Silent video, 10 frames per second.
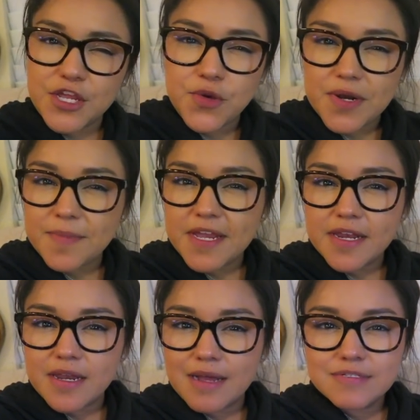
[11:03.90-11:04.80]
Like, you know what I
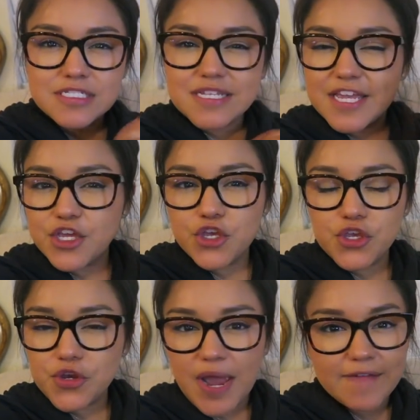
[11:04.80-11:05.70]
mean? I'm just, like,
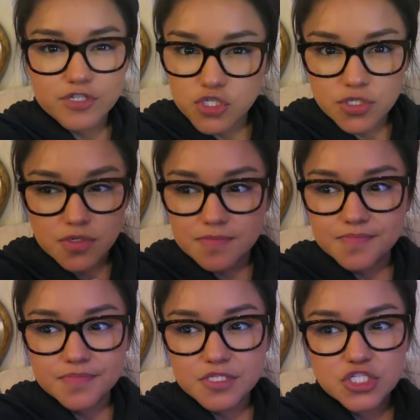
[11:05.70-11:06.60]
your average girl.
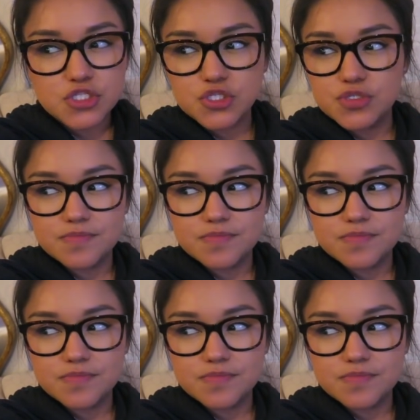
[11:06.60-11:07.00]
Just